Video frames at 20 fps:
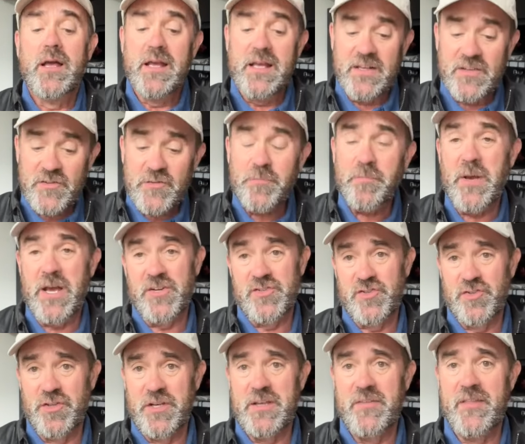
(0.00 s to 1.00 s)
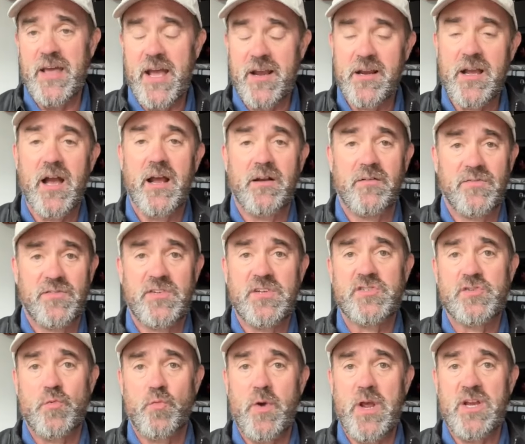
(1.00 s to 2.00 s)
especially in that kind of
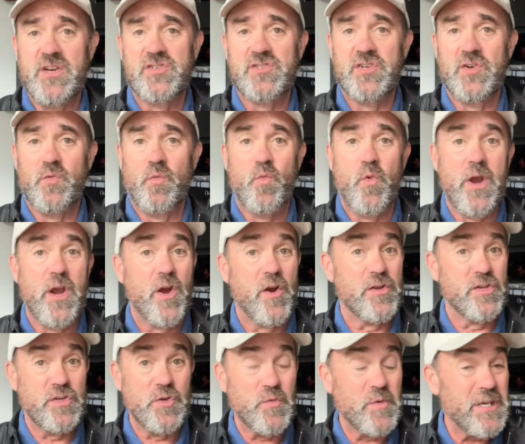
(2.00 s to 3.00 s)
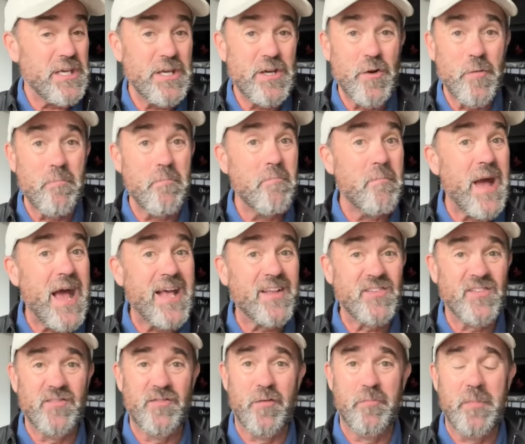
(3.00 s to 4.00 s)
situation where you hear
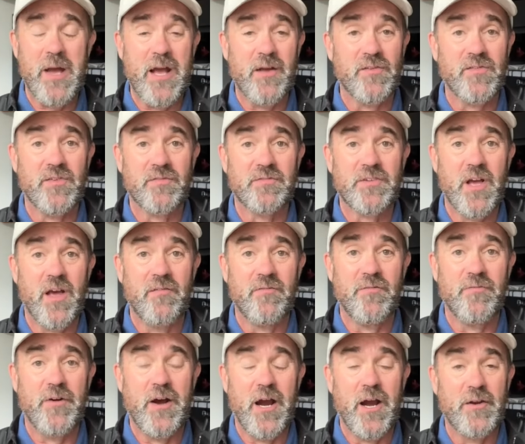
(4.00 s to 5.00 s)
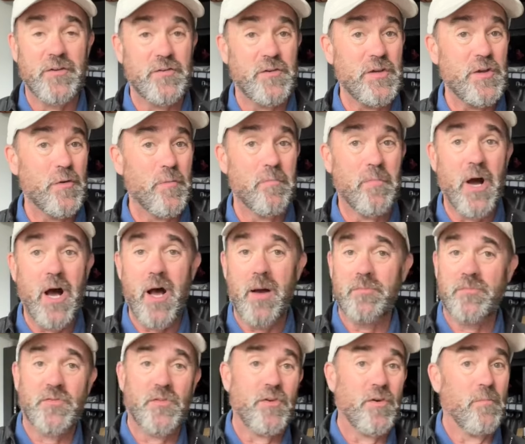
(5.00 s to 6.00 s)
massive amounts of gunfire, you hear
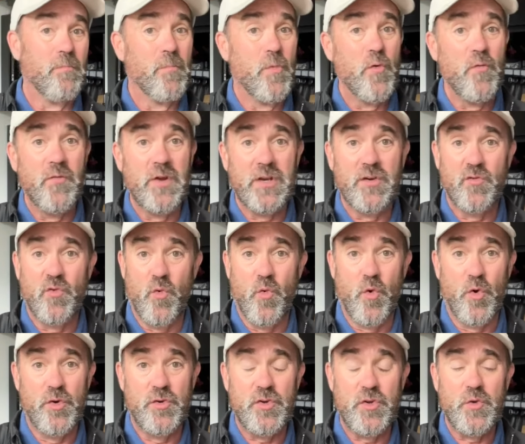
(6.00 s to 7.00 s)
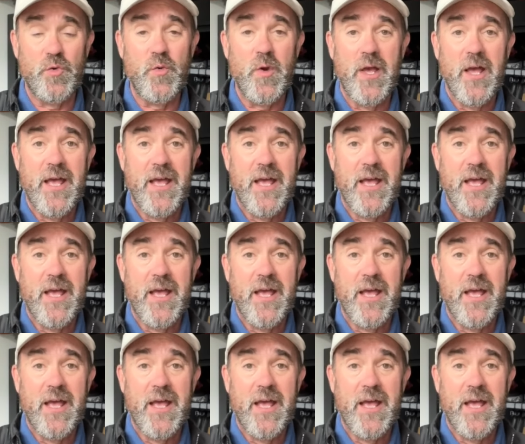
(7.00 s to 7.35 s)
bombs, they're moving toward you,